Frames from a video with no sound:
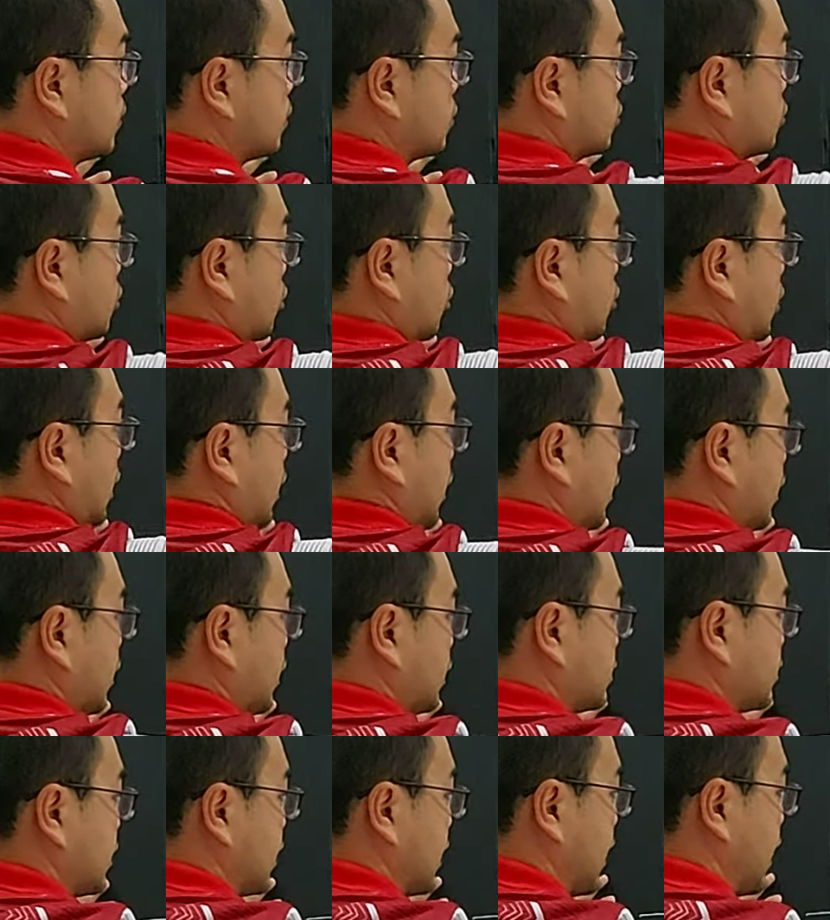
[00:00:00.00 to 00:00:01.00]
So
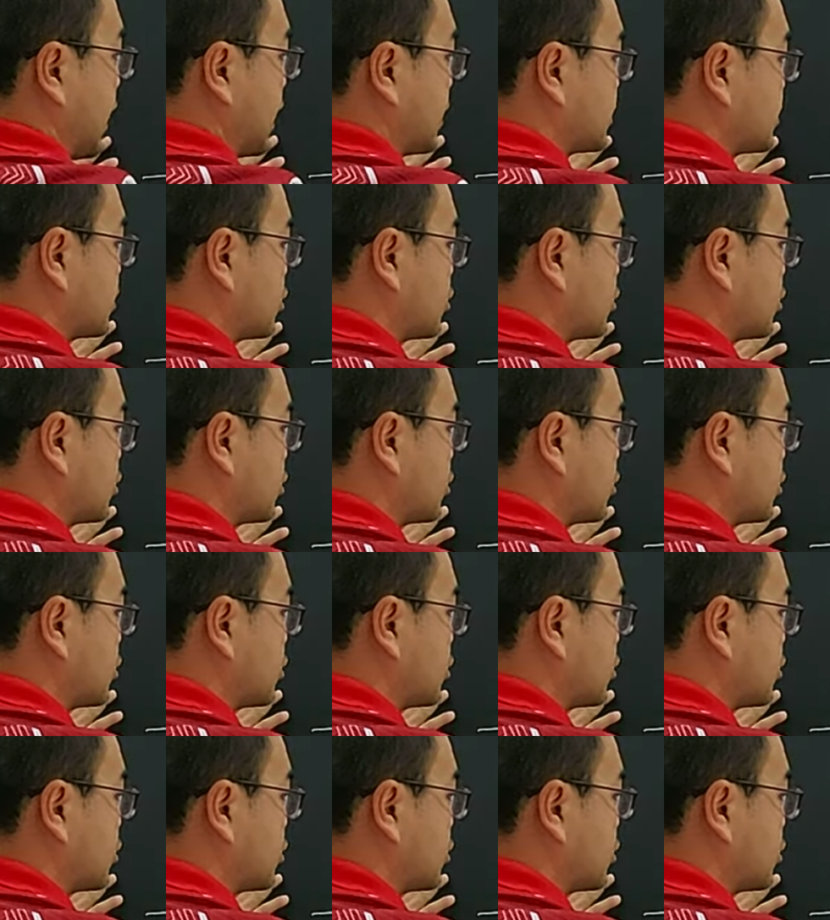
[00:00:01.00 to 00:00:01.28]
it's an x